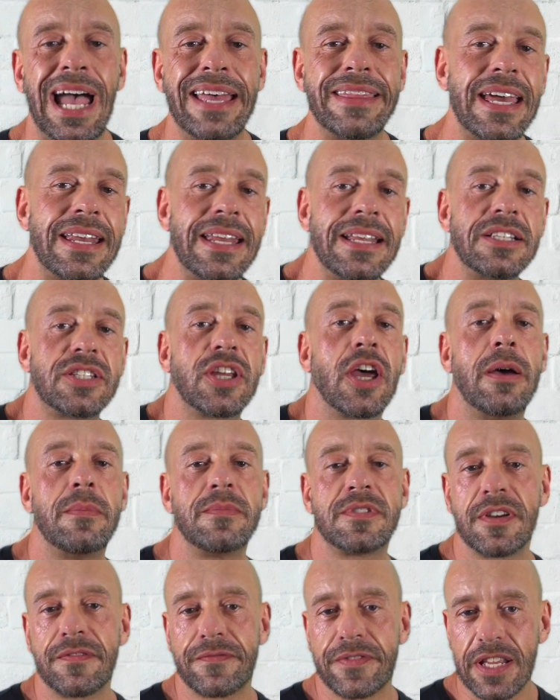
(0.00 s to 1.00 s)
And then in
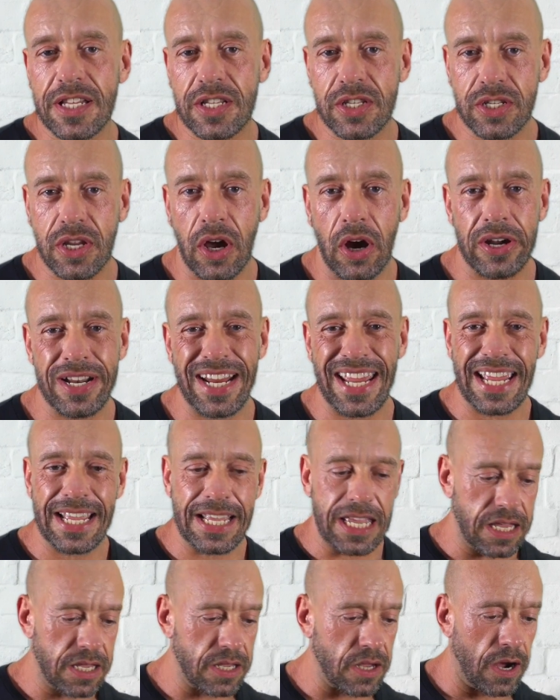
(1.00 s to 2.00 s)
terms of the
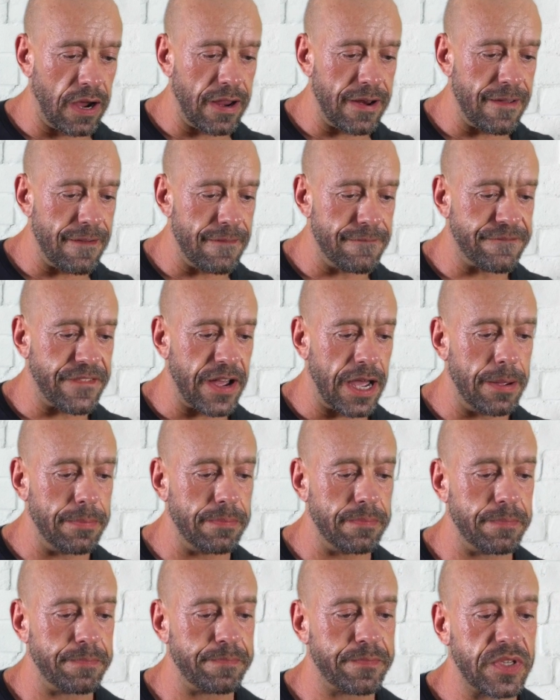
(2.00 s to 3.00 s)
tonic kind of
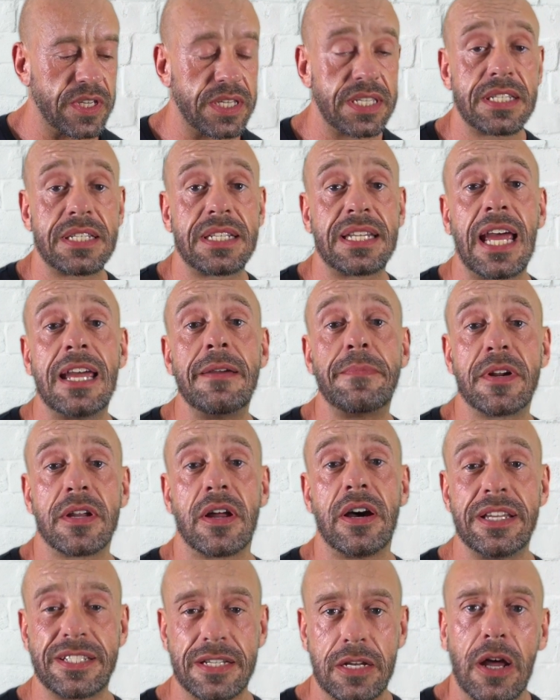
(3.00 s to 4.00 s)

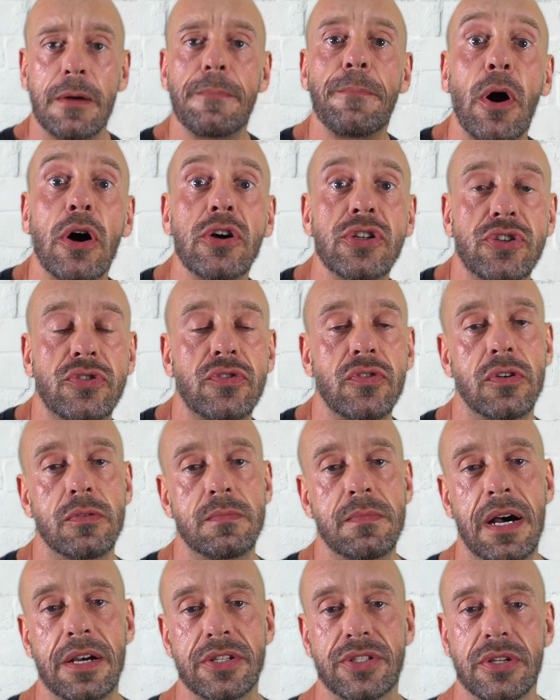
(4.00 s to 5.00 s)
stabilizer, like postural
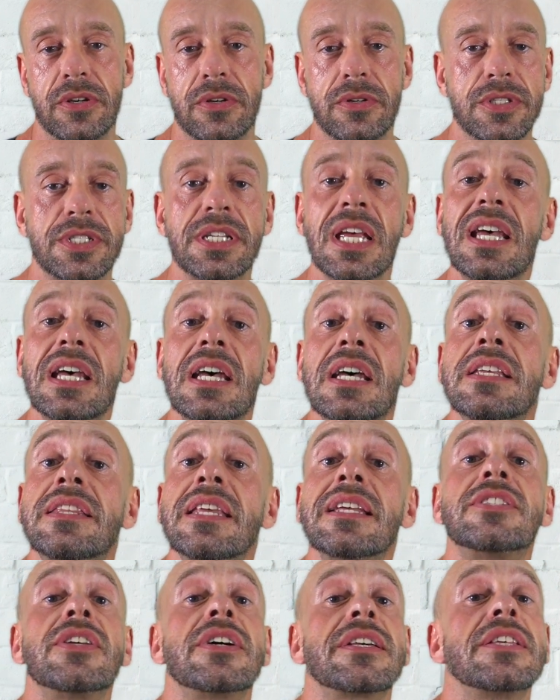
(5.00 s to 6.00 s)
muscles,
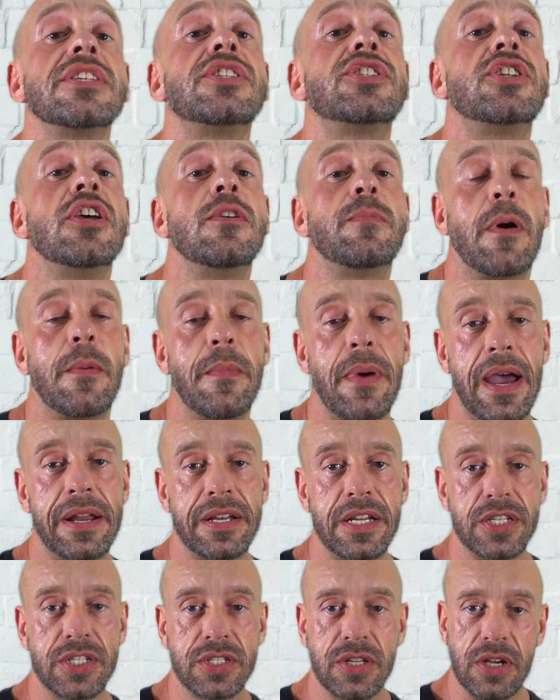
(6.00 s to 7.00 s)
things like the Superman
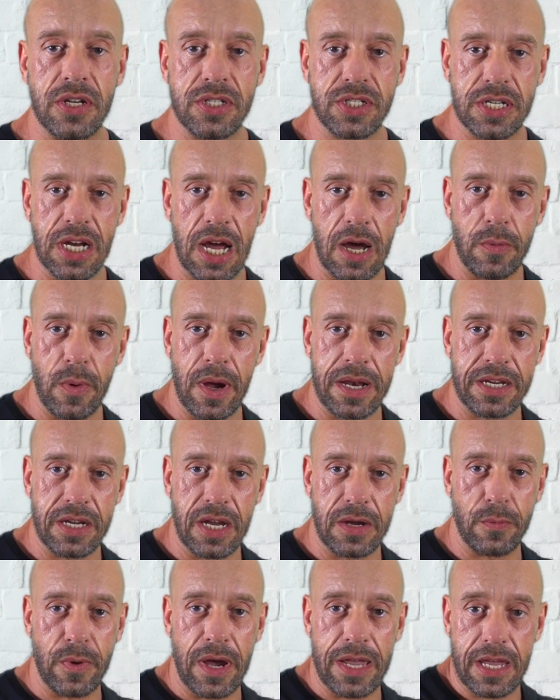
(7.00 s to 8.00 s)
is good,
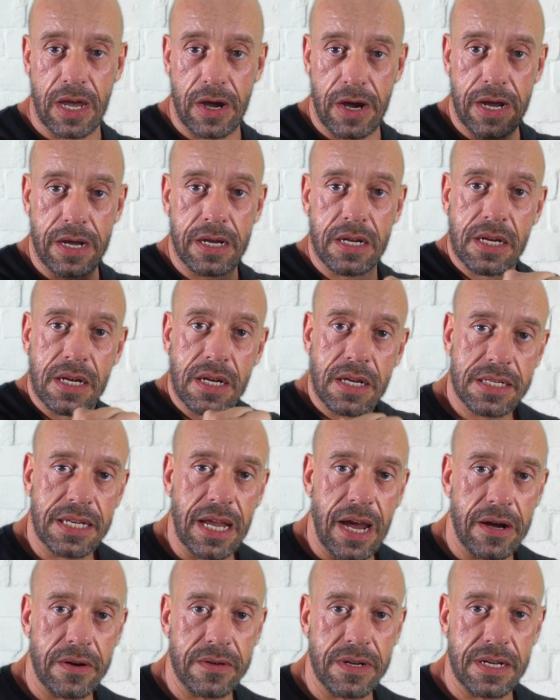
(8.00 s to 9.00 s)
where you're
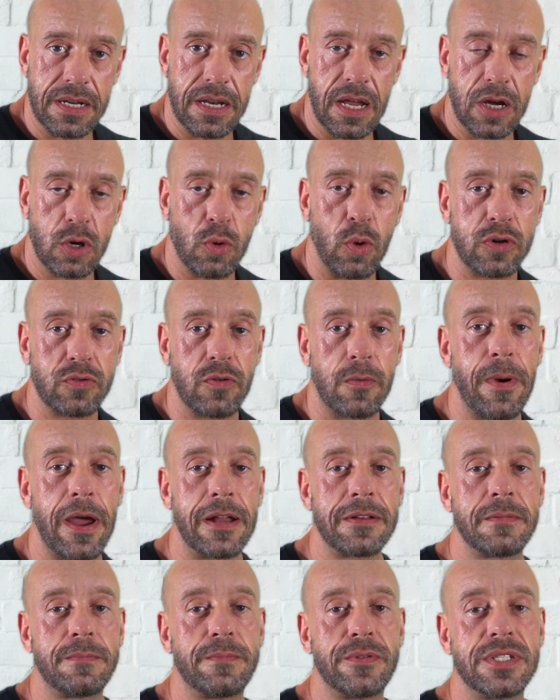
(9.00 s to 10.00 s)
down in the
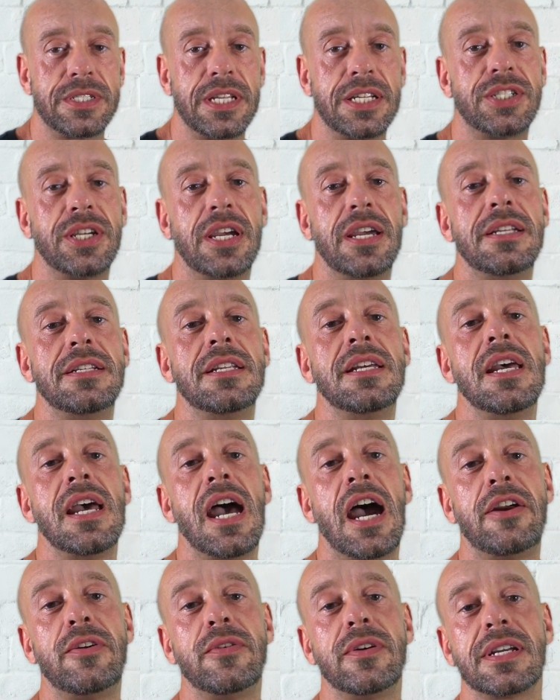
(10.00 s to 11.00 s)
quadruped position
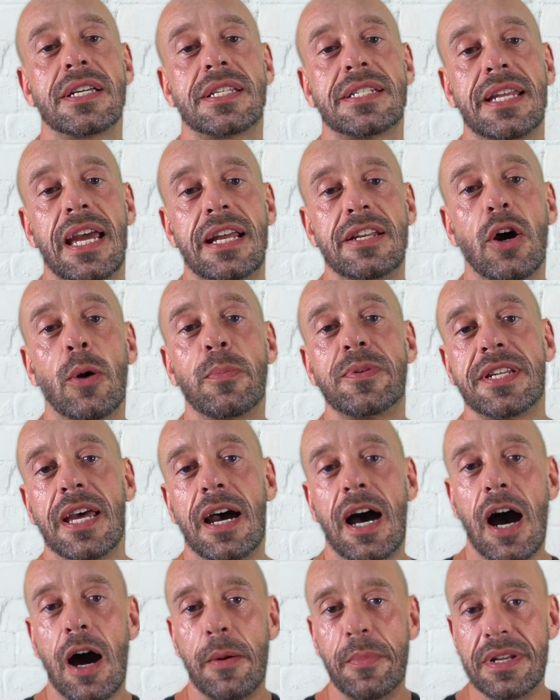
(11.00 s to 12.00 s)
and you extend opposite
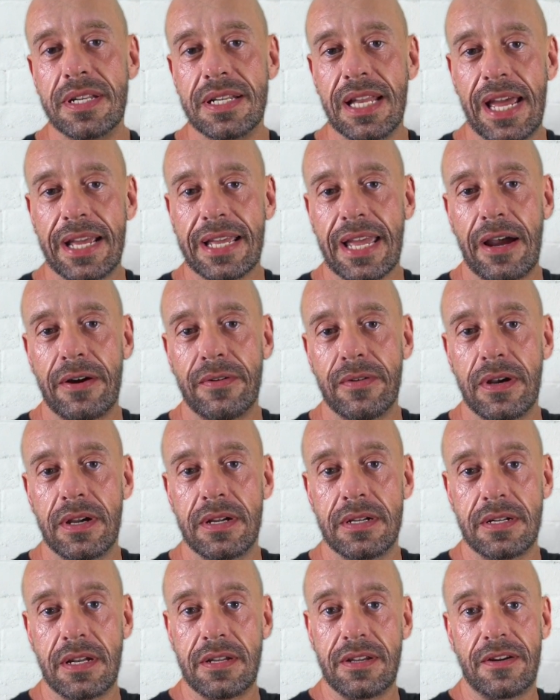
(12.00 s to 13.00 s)
arm and leg out,
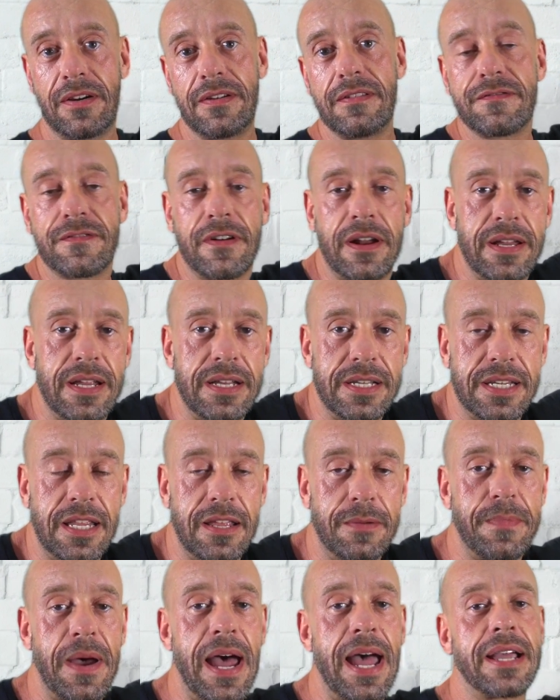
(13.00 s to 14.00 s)
in front and to
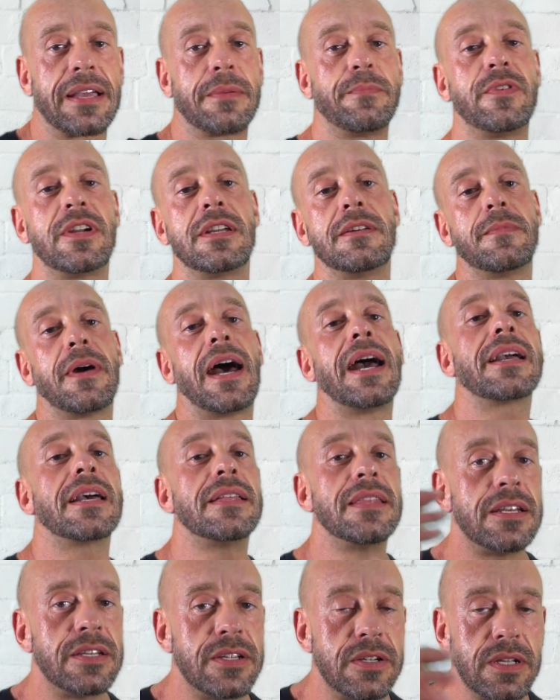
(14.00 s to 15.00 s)
the back, bring the back,
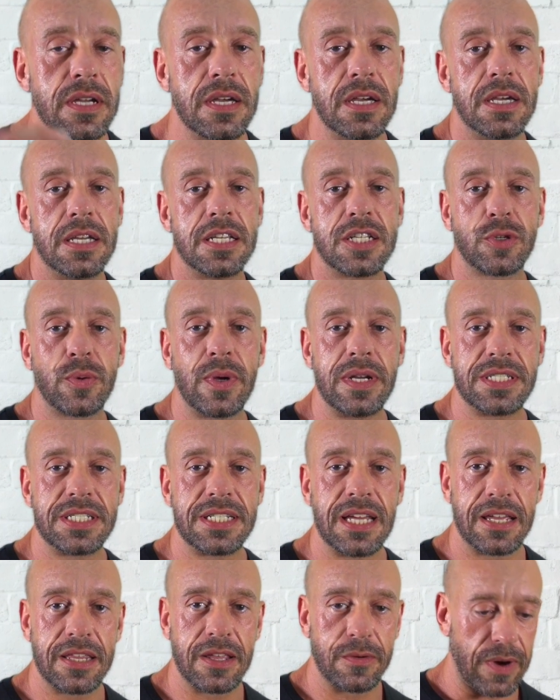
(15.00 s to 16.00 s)
and then you switch
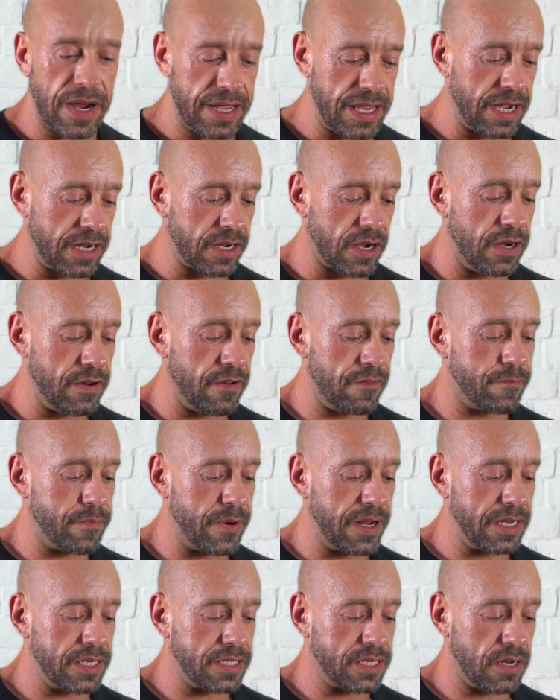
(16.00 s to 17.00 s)
the other way. That kind of
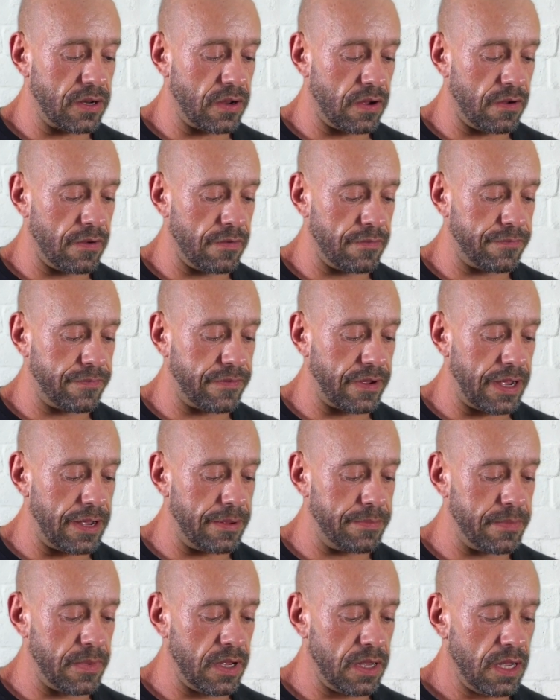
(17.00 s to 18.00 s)
brings a lot
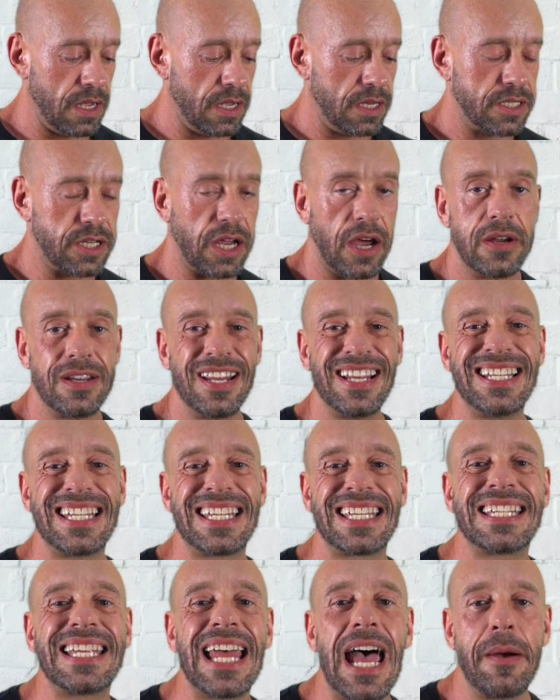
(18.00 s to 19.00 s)
of tone and
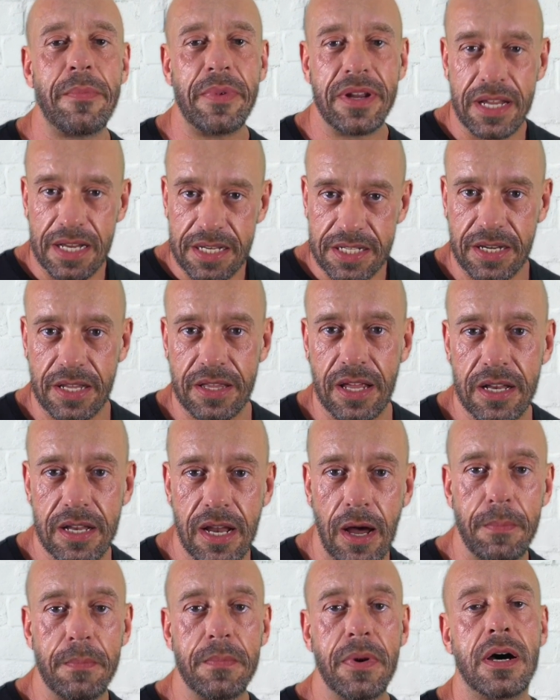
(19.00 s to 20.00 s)
stamina to the
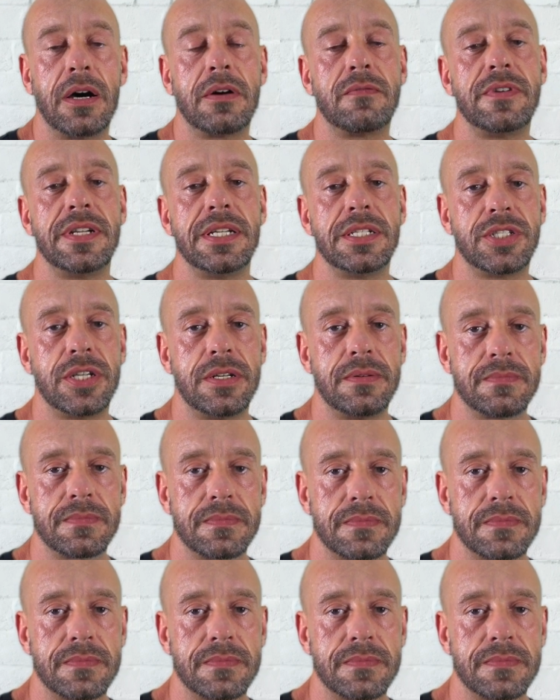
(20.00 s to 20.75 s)
lumbar region.